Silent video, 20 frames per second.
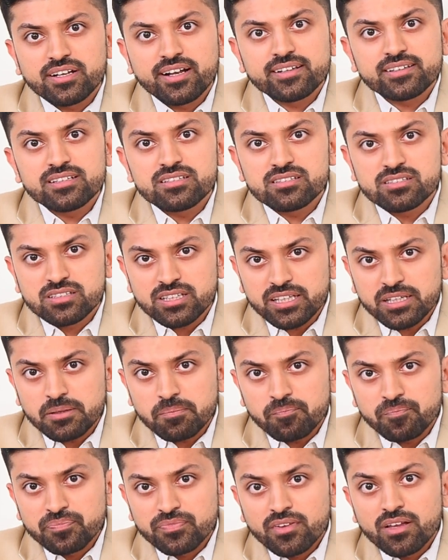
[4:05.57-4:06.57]
and his
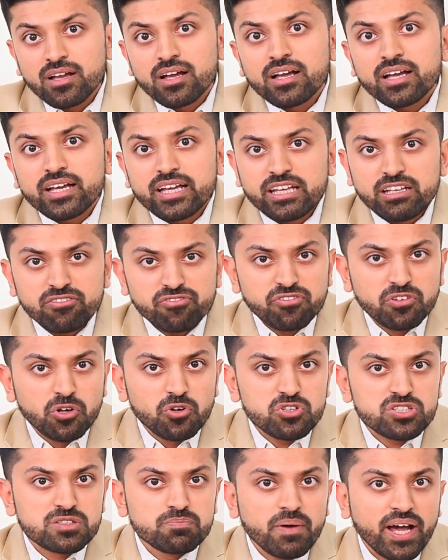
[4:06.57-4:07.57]
team,
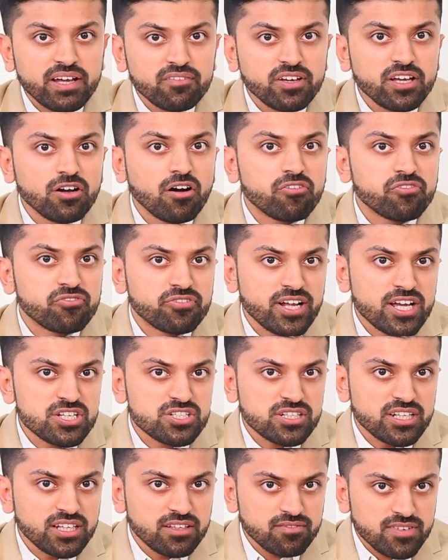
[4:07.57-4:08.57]
inflows by way of fresh
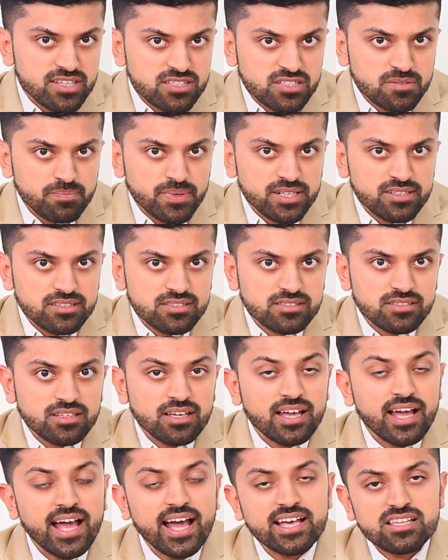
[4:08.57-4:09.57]
investments
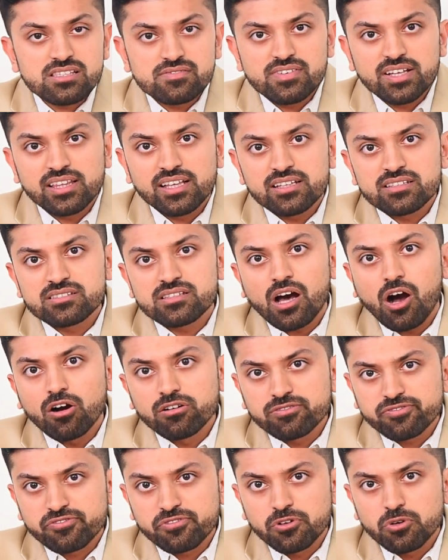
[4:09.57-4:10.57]
as well as
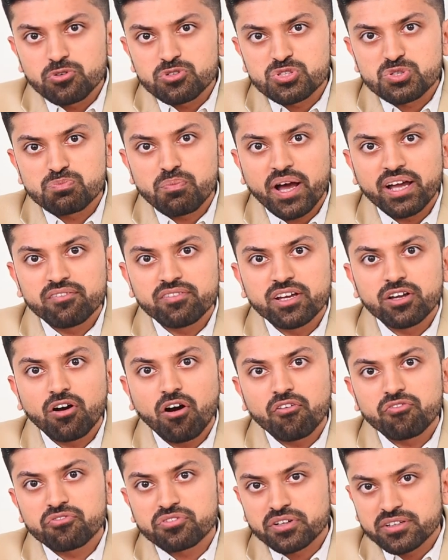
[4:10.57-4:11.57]
outflows by way
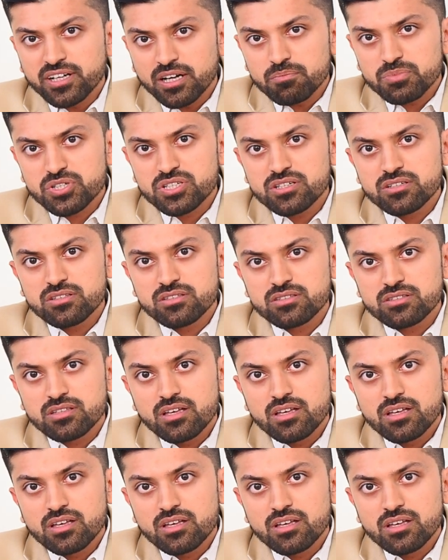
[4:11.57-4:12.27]
of redemptions